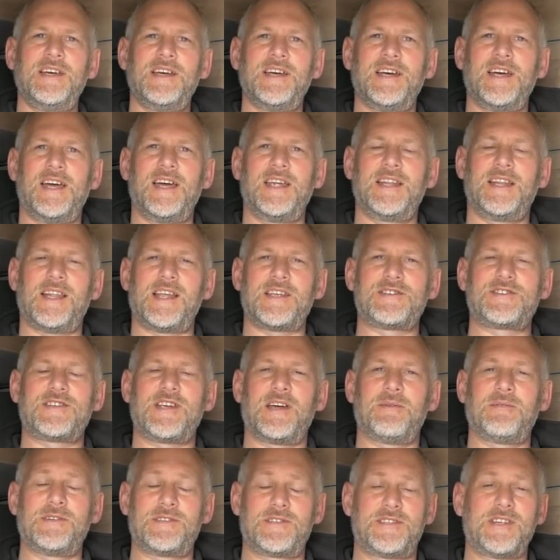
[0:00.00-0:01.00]
The last
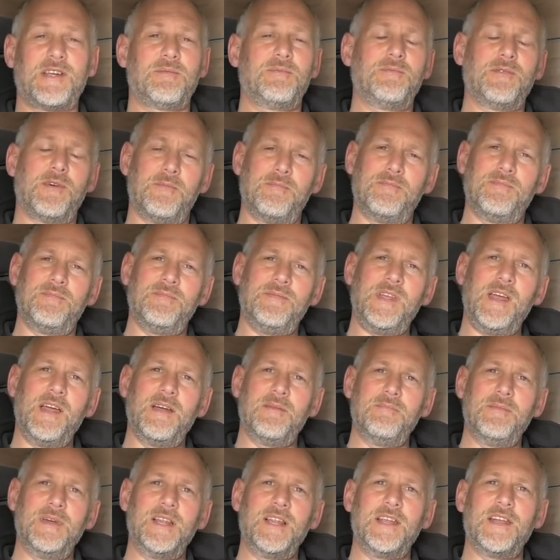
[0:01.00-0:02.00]
time, as I said, when
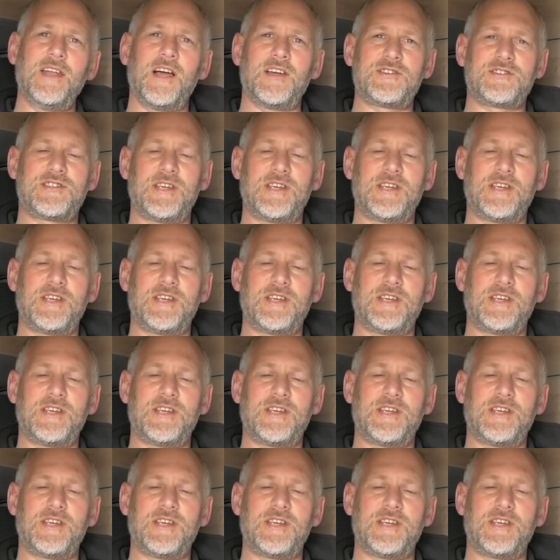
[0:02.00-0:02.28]
Millie and I